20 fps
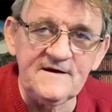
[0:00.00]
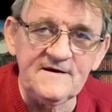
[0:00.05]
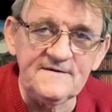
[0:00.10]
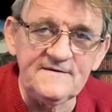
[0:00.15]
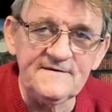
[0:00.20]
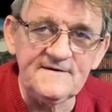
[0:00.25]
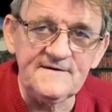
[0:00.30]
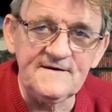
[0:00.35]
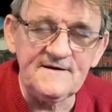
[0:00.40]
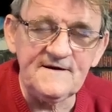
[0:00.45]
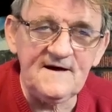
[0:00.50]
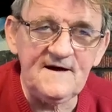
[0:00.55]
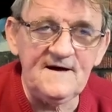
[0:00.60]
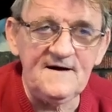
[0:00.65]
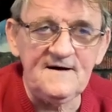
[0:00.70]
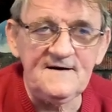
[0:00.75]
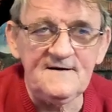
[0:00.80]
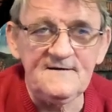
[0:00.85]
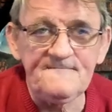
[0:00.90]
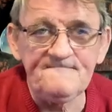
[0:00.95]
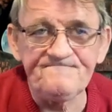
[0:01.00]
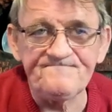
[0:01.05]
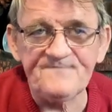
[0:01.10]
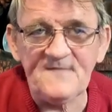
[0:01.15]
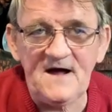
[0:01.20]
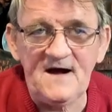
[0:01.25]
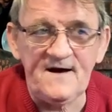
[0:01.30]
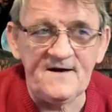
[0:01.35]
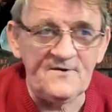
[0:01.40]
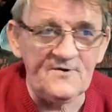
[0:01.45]
that
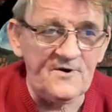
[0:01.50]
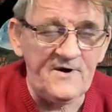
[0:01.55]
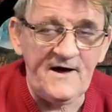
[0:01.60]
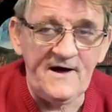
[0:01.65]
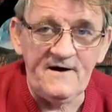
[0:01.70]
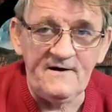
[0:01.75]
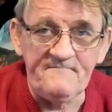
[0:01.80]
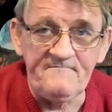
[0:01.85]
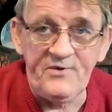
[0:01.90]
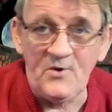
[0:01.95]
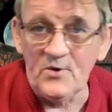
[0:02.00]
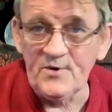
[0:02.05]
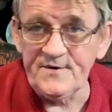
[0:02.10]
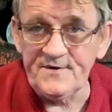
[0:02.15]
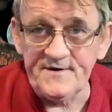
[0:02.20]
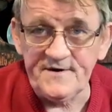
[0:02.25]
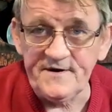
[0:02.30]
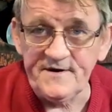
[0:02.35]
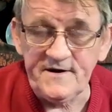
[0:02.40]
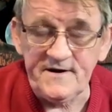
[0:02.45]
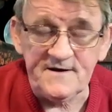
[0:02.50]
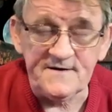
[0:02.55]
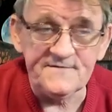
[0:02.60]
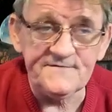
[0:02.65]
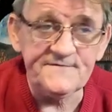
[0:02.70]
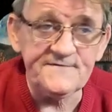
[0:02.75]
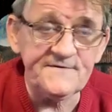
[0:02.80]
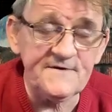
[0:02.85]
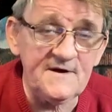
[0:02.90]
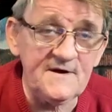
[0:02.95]
I don't know how important it is.